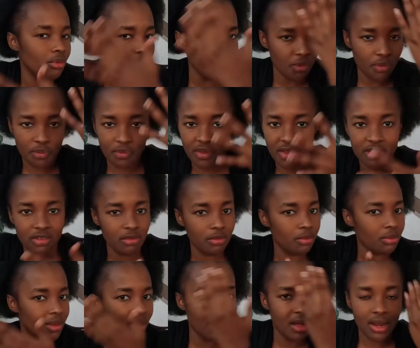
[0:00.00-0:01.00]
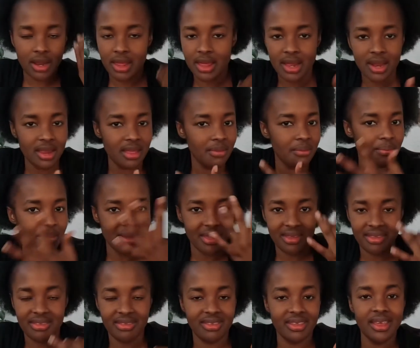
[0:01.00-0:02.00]
Your face clearly
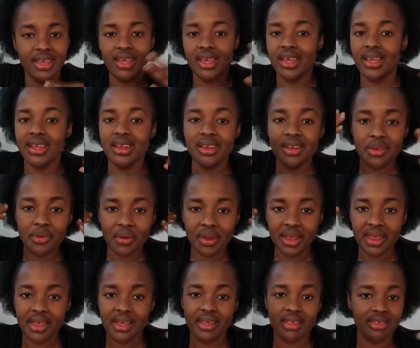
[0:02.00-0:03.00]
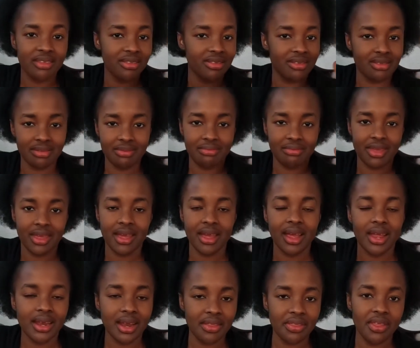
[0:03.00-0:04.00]
being seen, your ears,
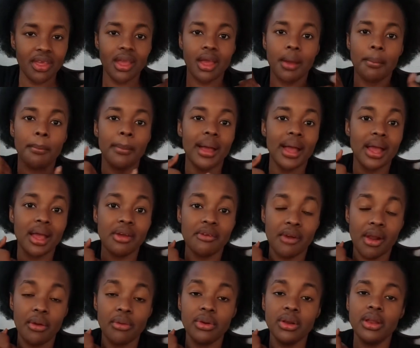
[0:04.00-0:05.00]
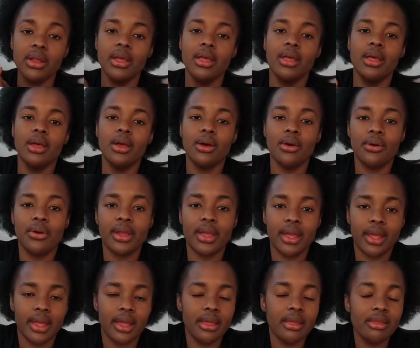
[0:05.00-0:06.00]
yeah, and I think a background.
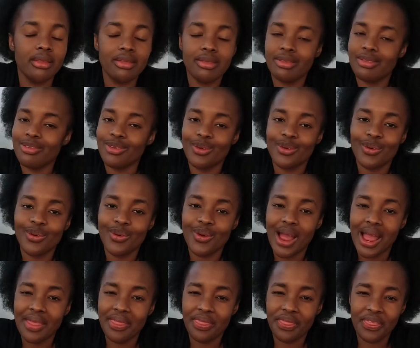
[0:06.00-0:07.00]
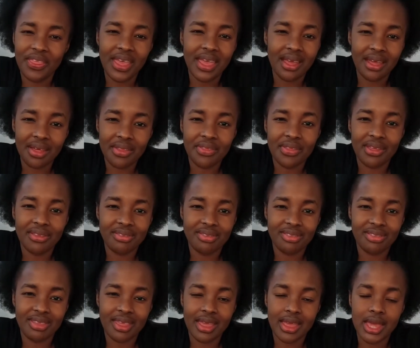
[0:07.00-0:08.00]
Okay, so I think that's
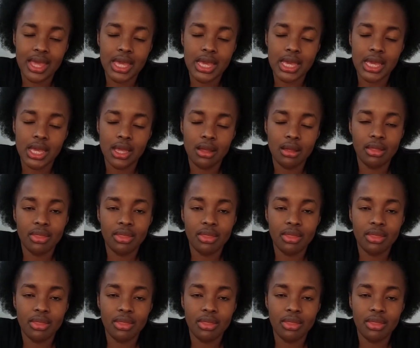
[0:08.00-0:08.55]
the